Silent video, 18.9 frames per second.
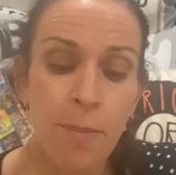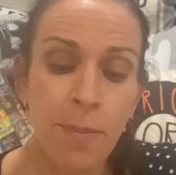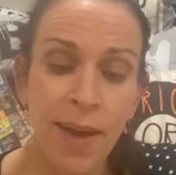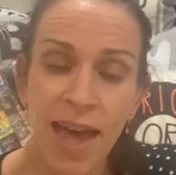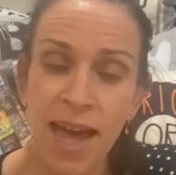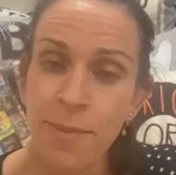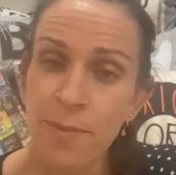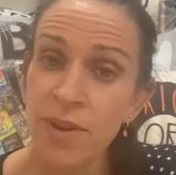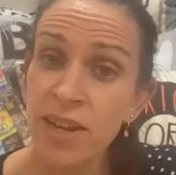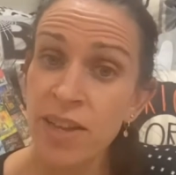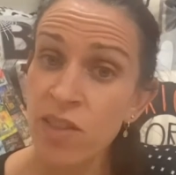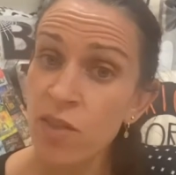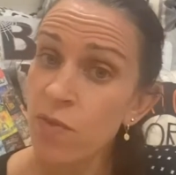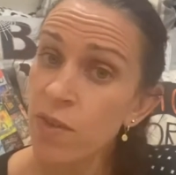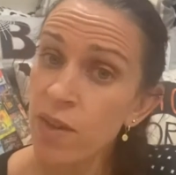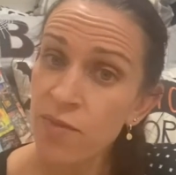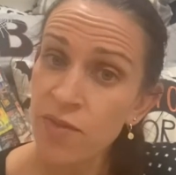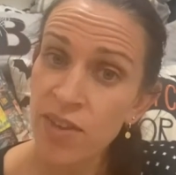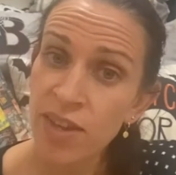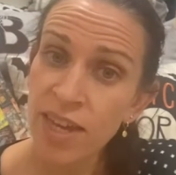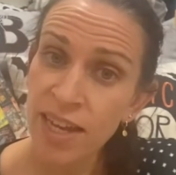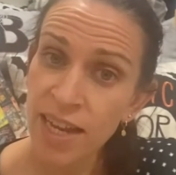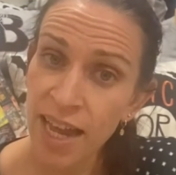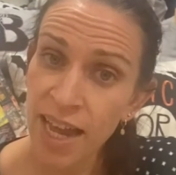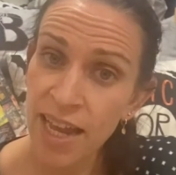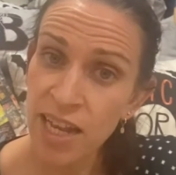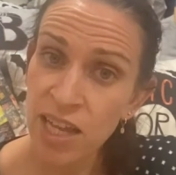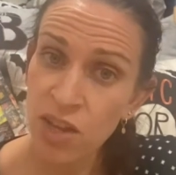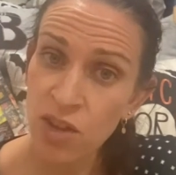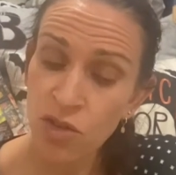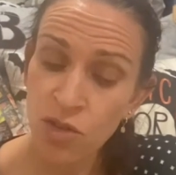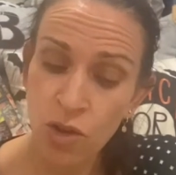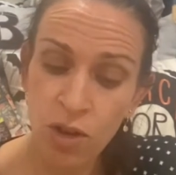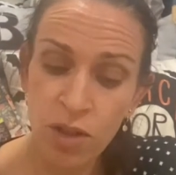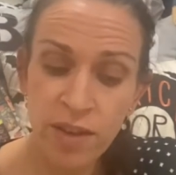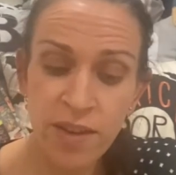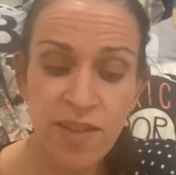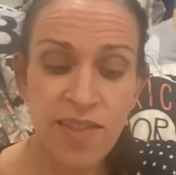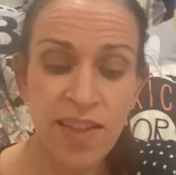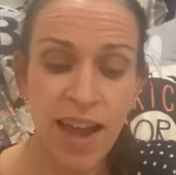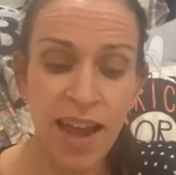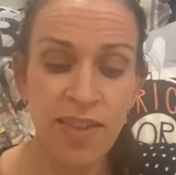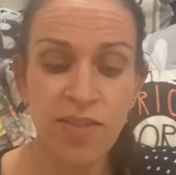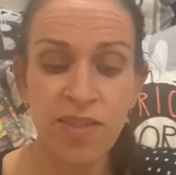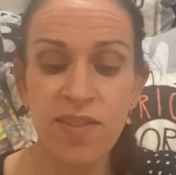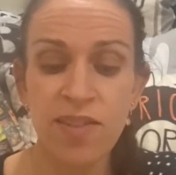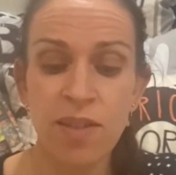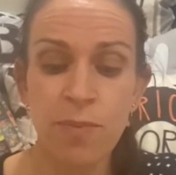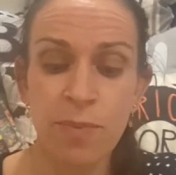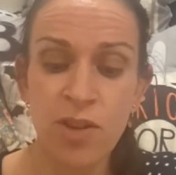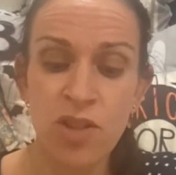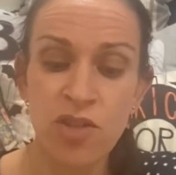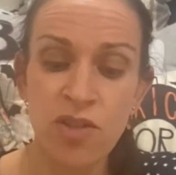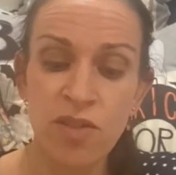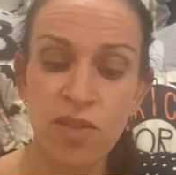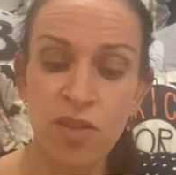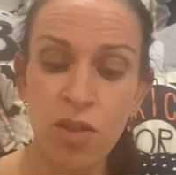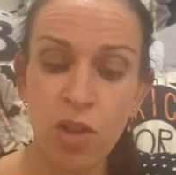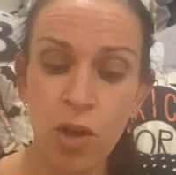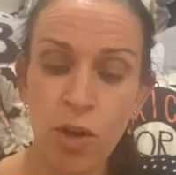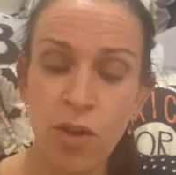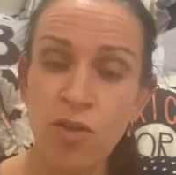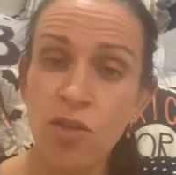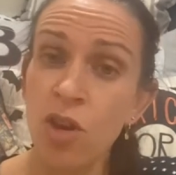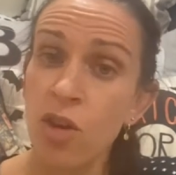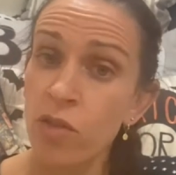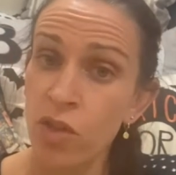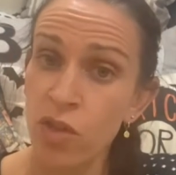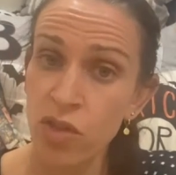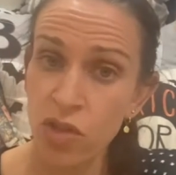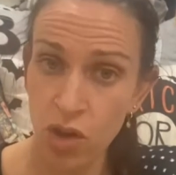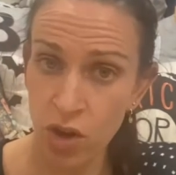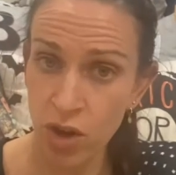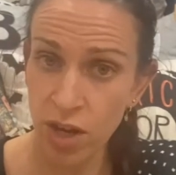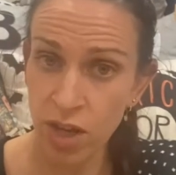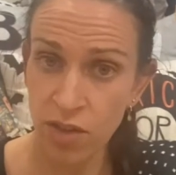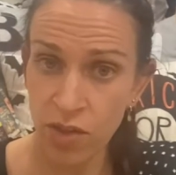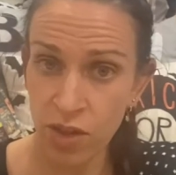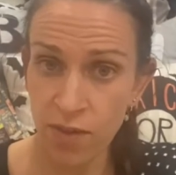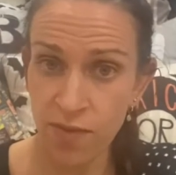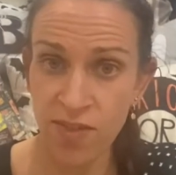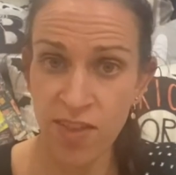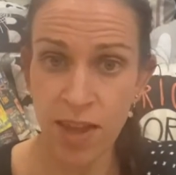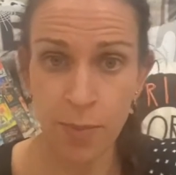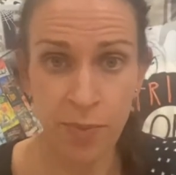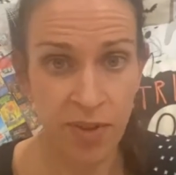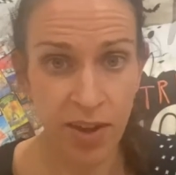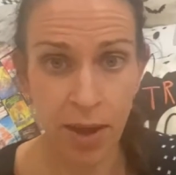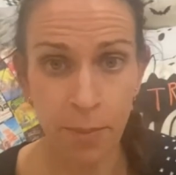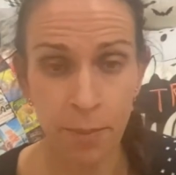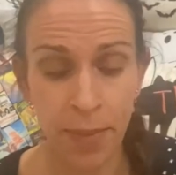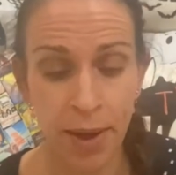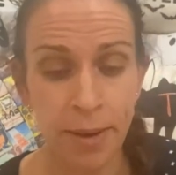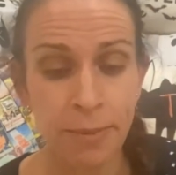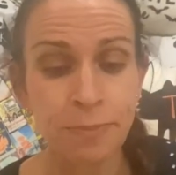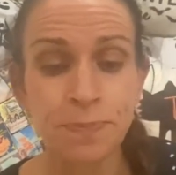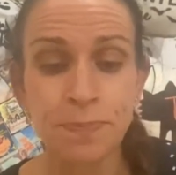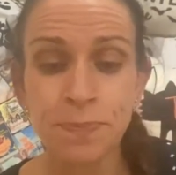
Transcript: Payment is $50 Canadian and the submissions close on the 30th of September.